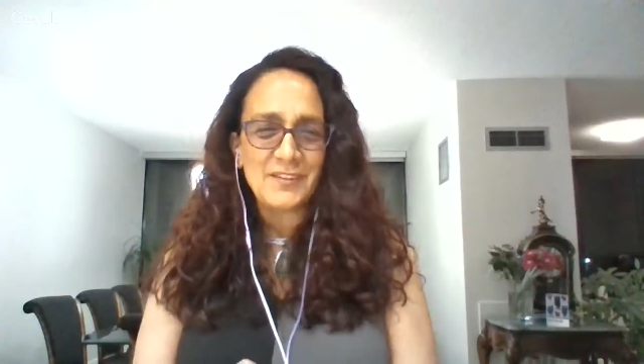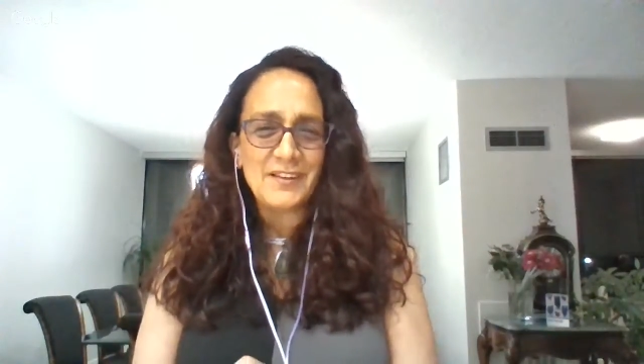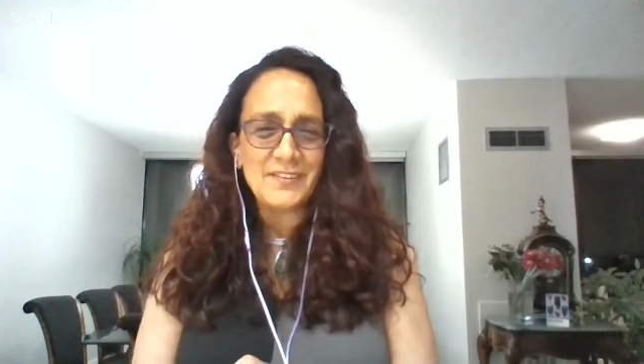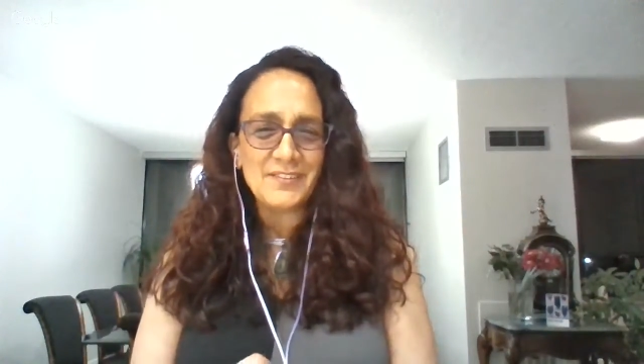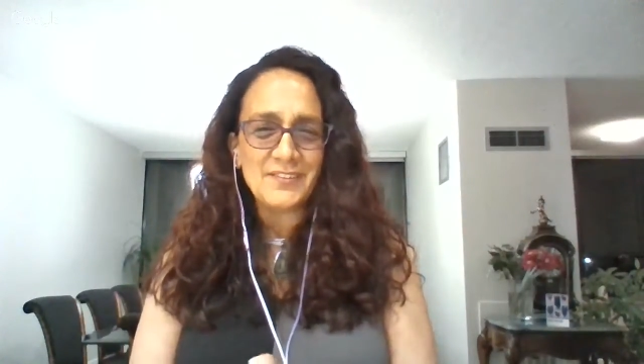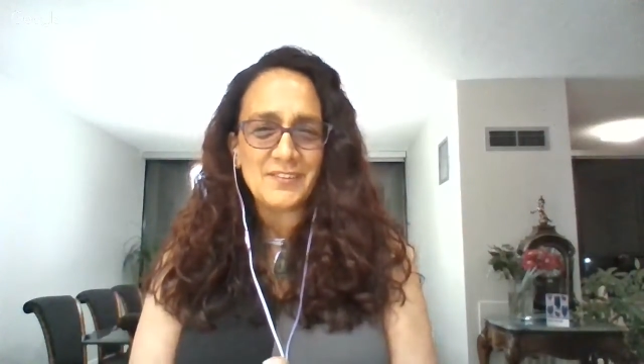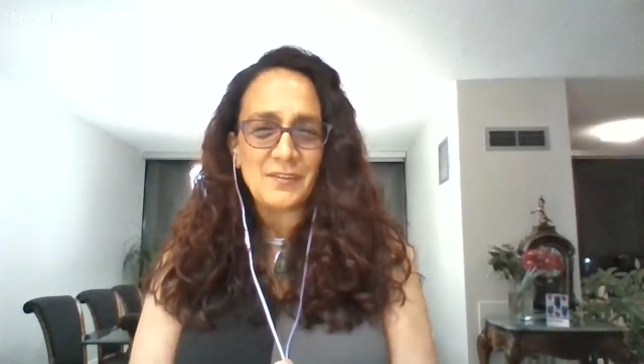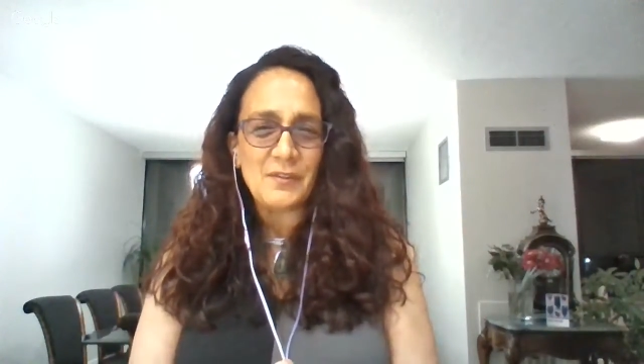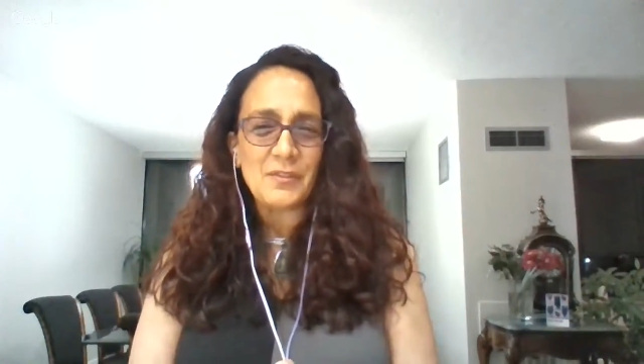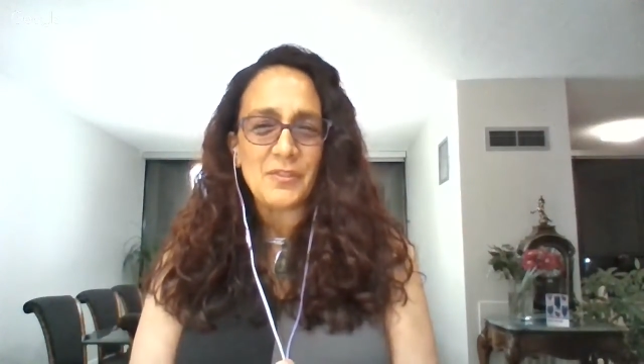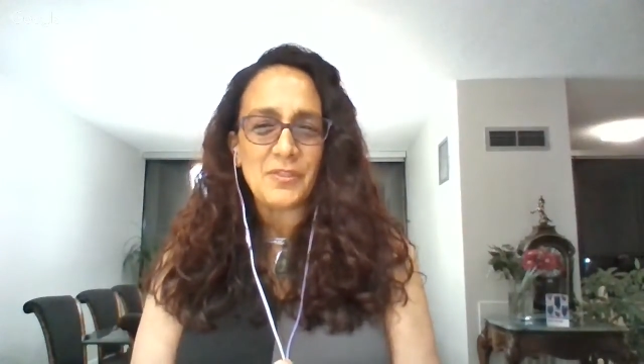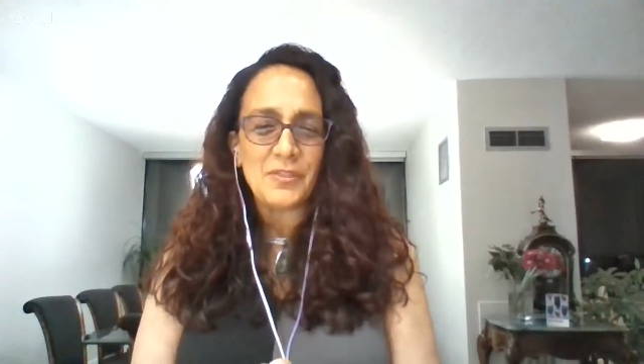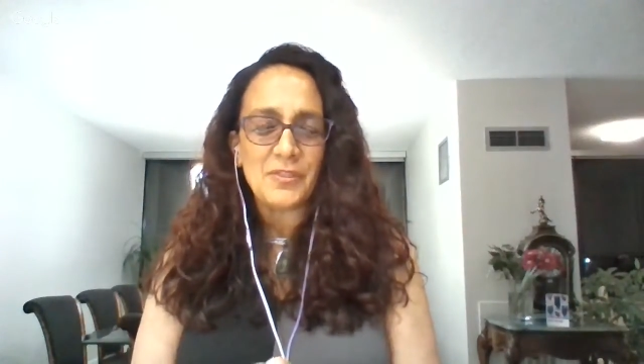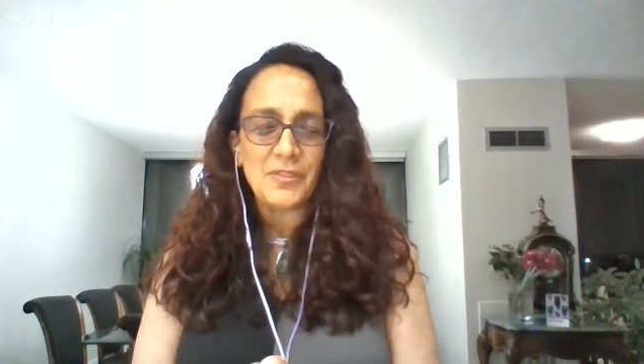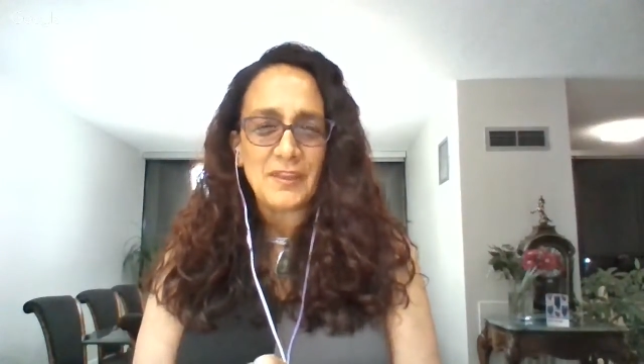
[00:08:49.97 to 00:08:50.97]
Let's
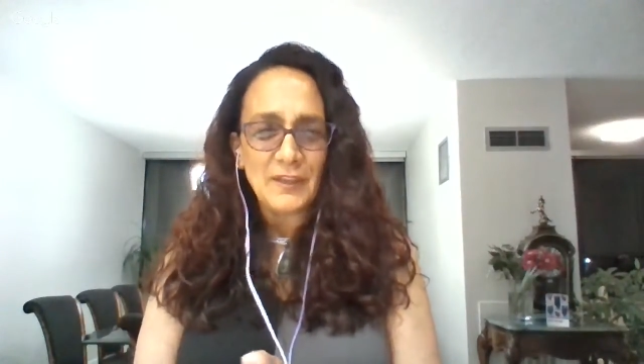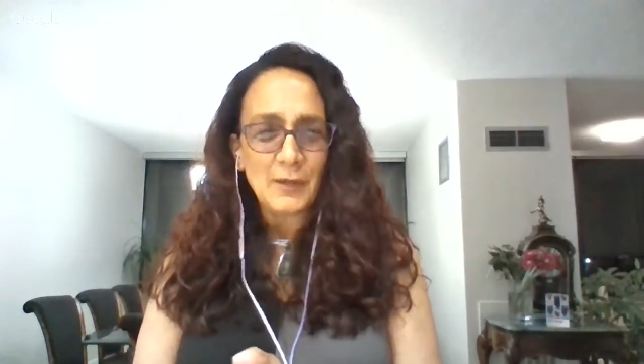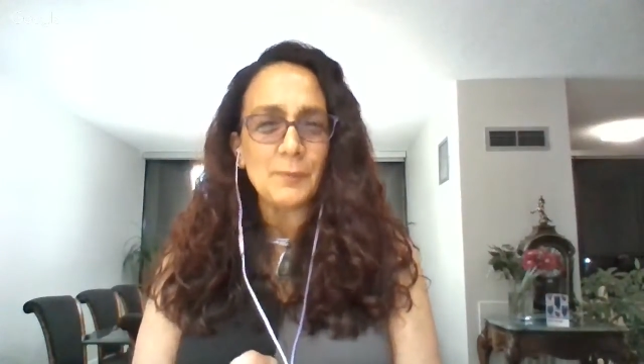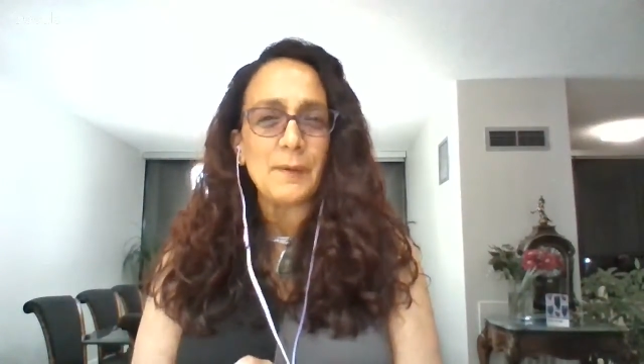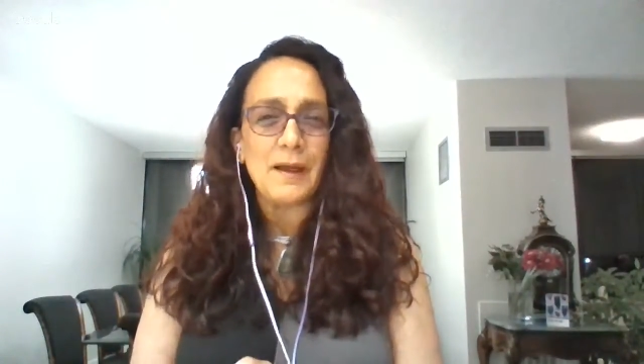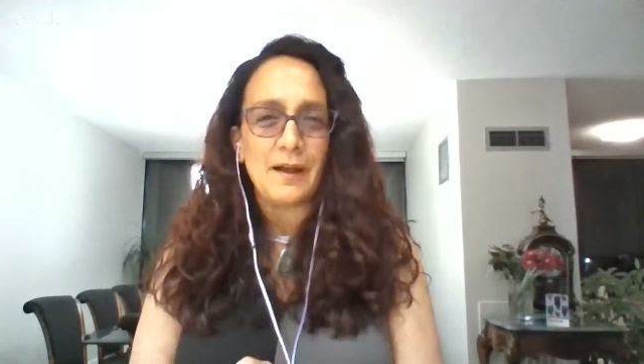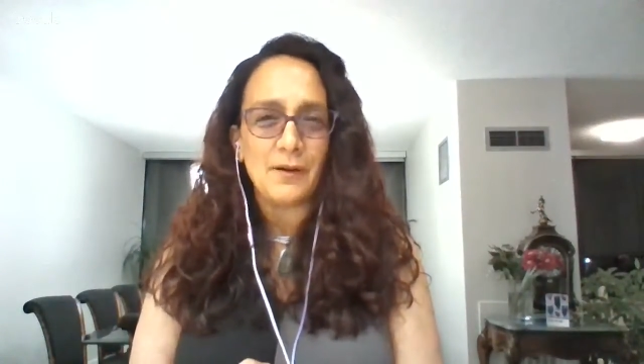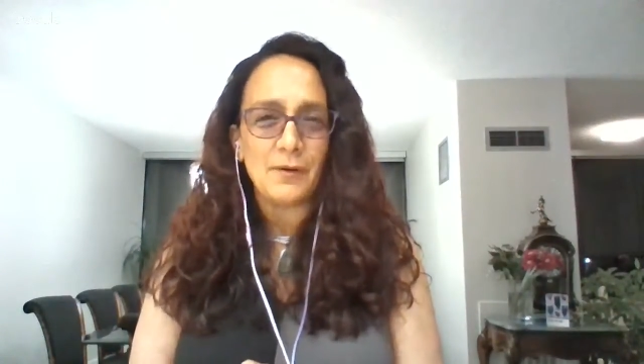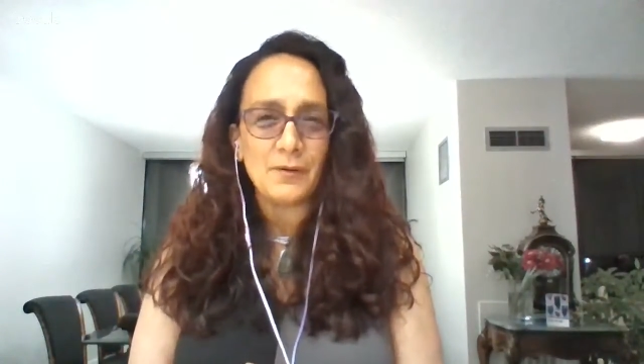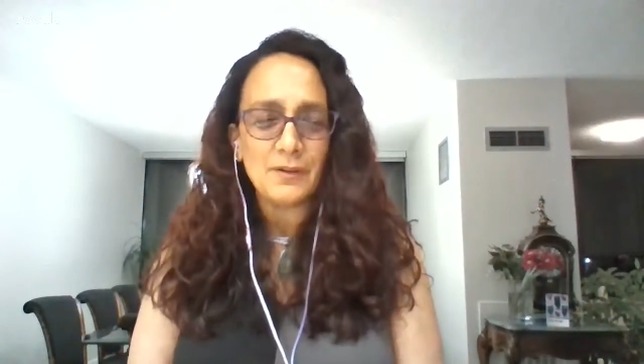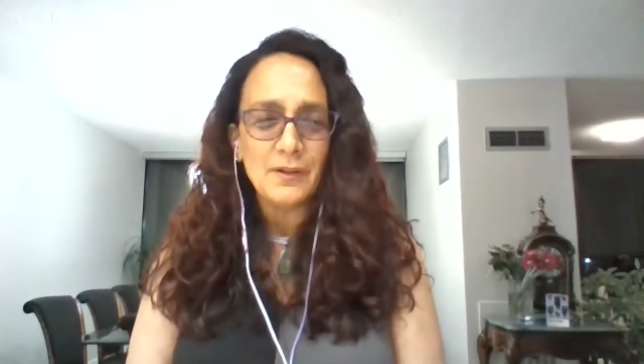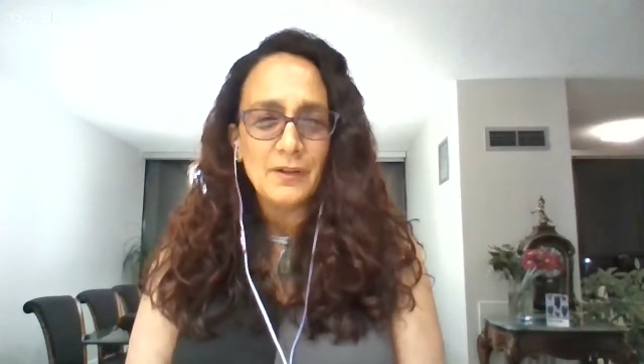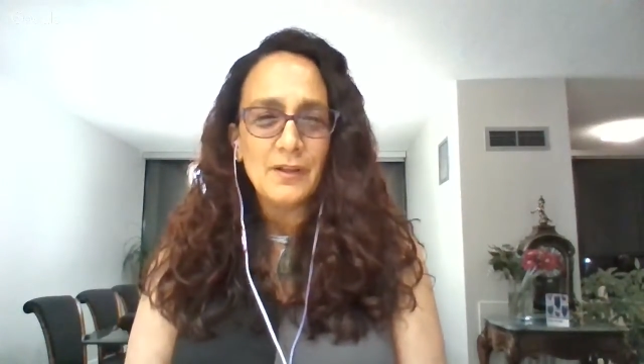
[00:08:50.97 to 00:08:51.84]
think about